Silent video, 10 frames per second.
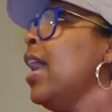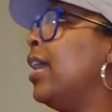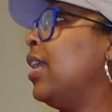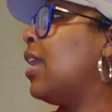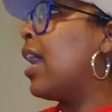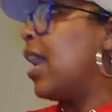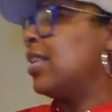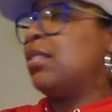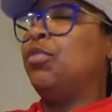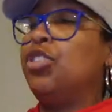And then I
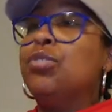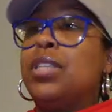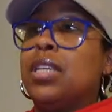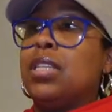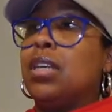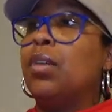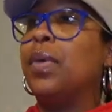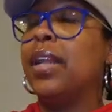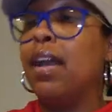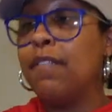got some juices or
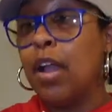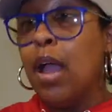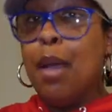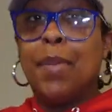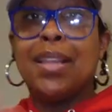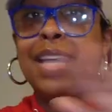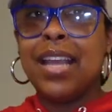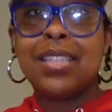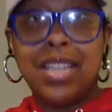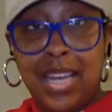whatever. But
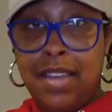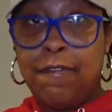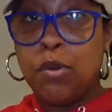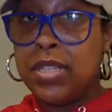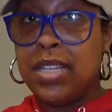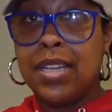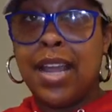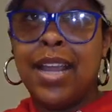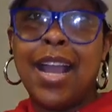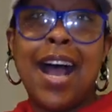that's it for
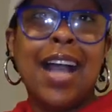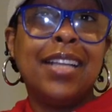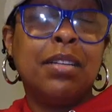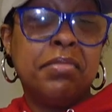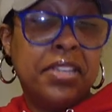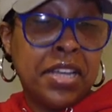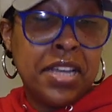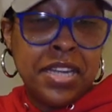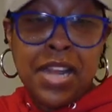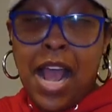today. I am
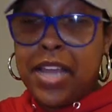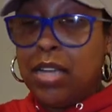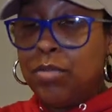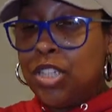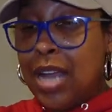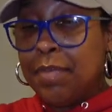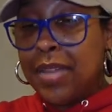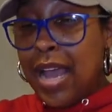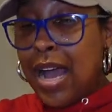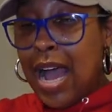done. I am
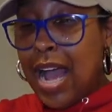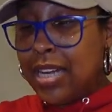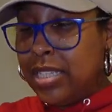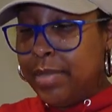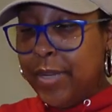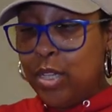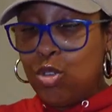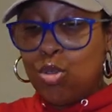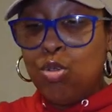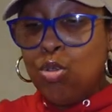shopped out. I done spent
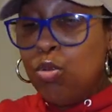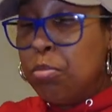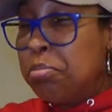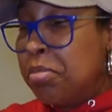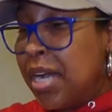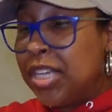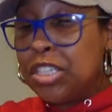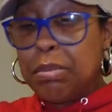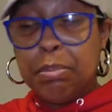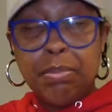too
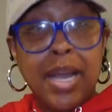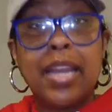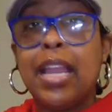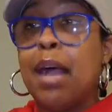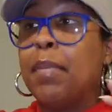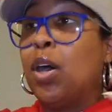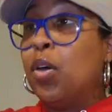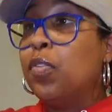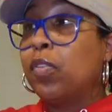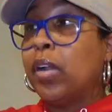much money. I'm
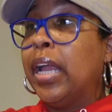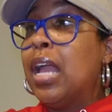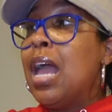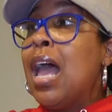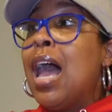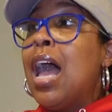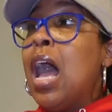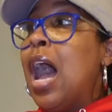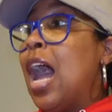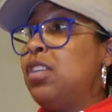over it.
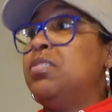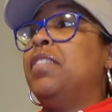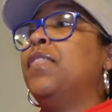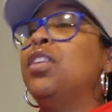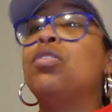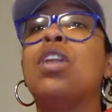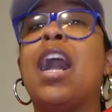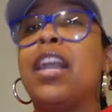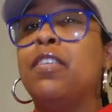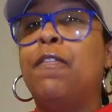I don't even, you know
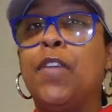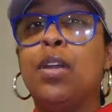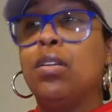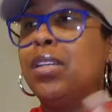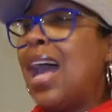how you feel good.